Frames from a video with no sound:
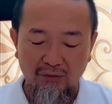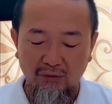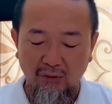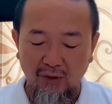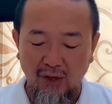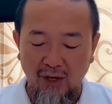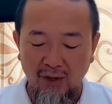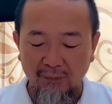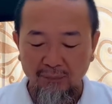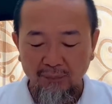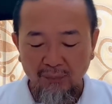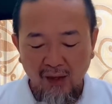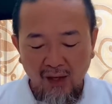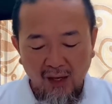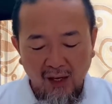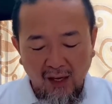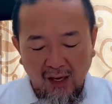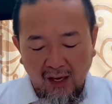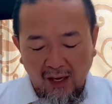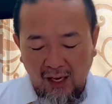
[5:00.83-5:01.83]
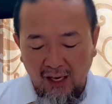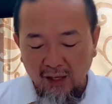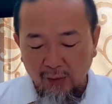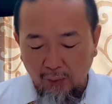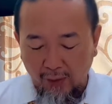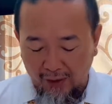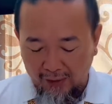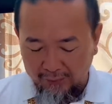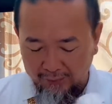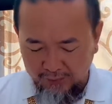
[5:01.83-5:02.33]
Okay.
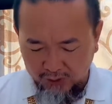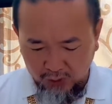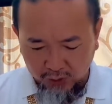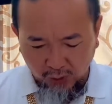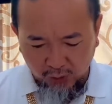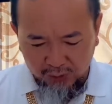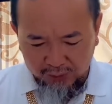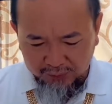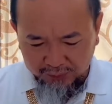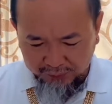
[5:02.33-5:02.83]
Anyway, so